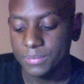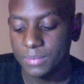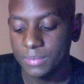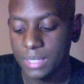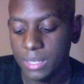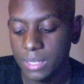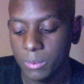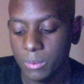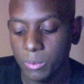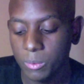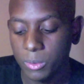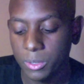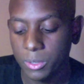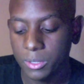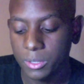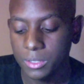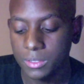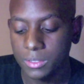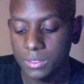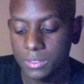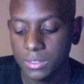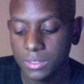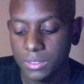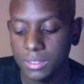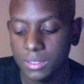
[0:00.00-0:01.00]
in
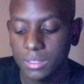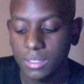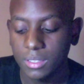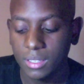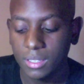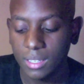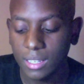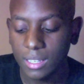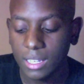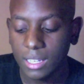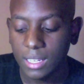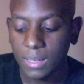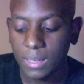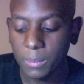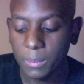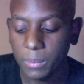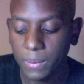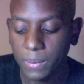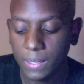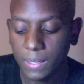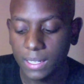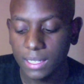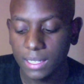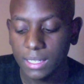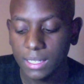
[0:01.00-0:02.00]
words,
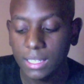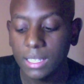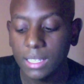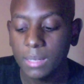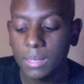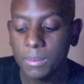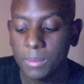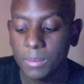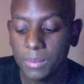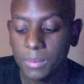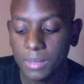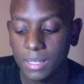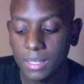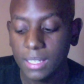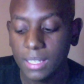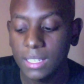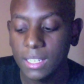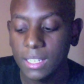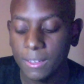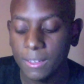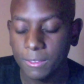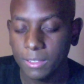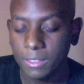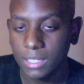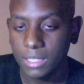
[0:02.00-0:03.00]
but it
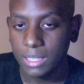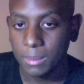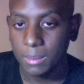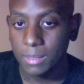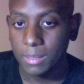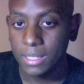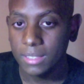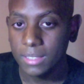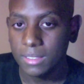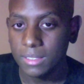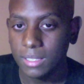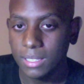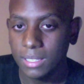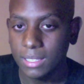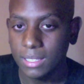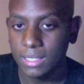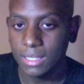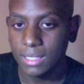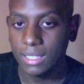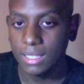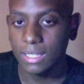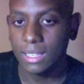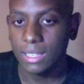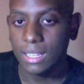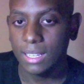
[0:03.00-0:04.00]
definitely means
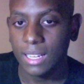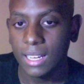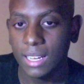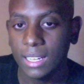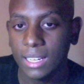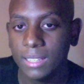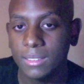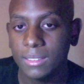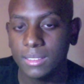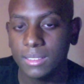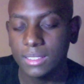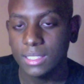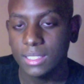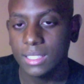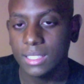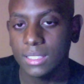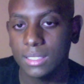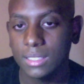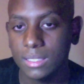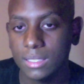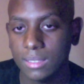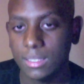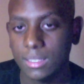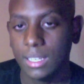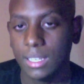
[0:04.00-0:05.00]
a lot,
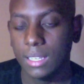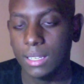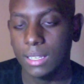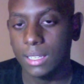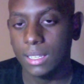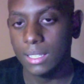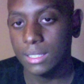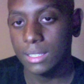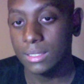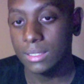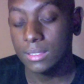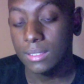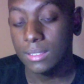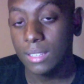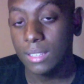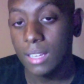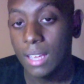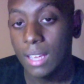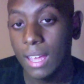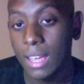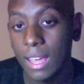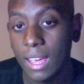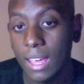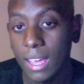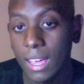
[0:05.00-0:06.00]
to say the least.
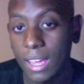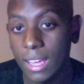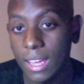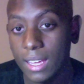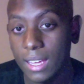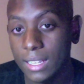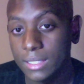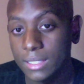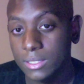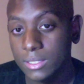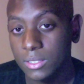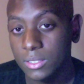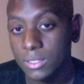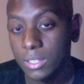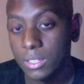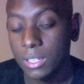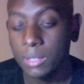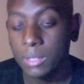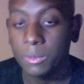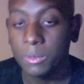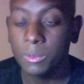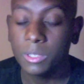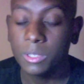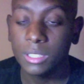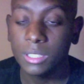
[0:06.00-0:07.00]
And so I
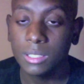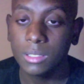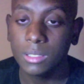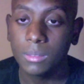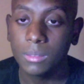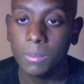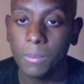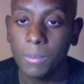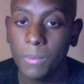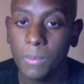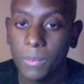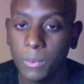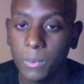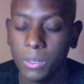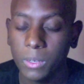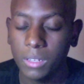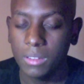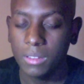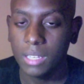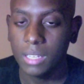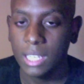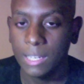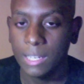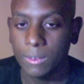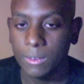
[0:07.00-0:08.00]
really want to
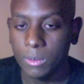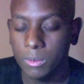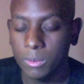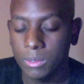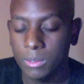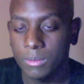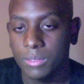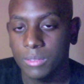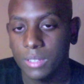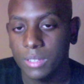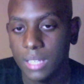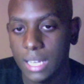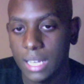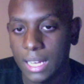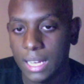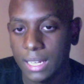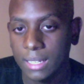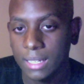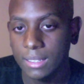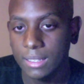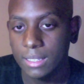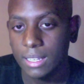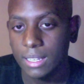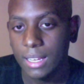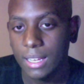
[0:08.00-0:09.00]
thank everyone for that.
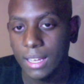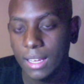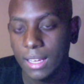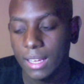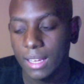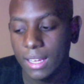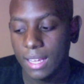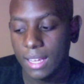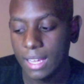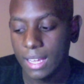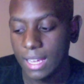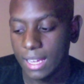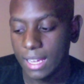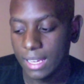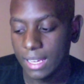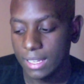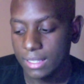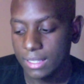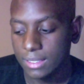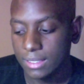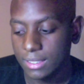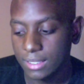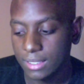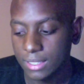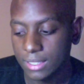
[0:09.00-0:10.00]

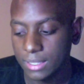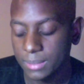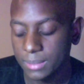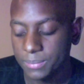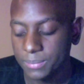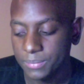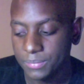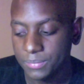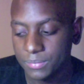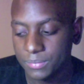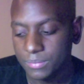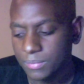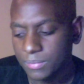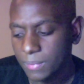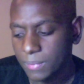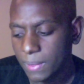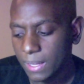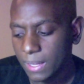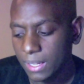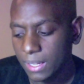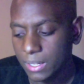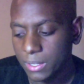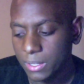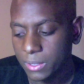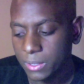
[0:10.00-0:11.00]
And
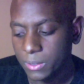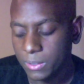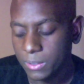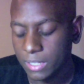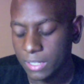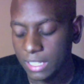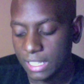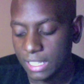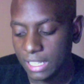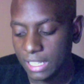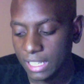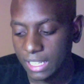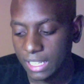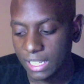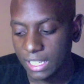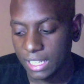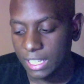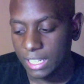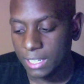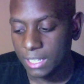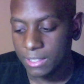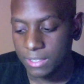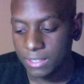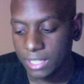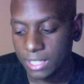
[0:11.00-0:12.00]
you know,
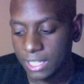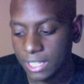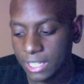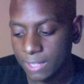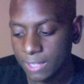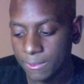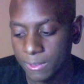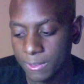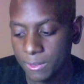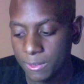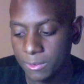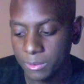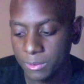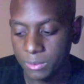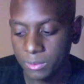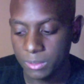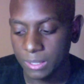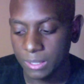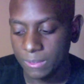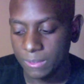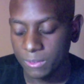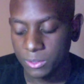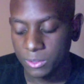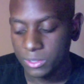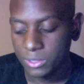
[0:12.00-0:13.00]
I've
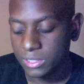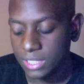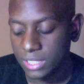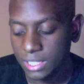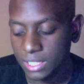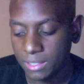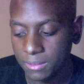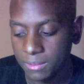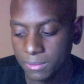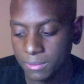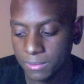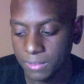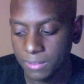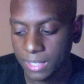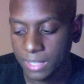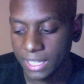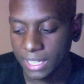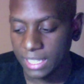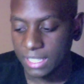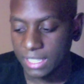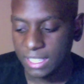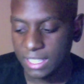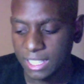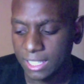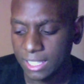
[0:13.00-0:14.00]
received like
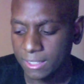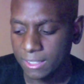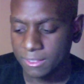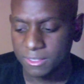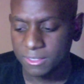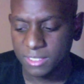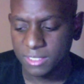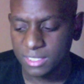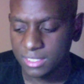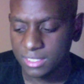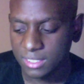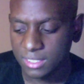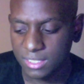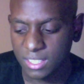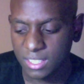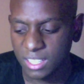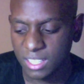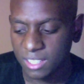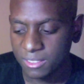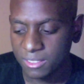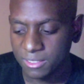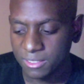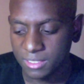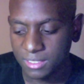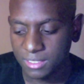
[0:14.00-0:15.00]
gifts and stuff,
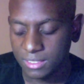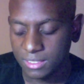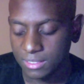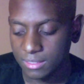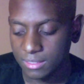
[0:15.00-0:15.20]
and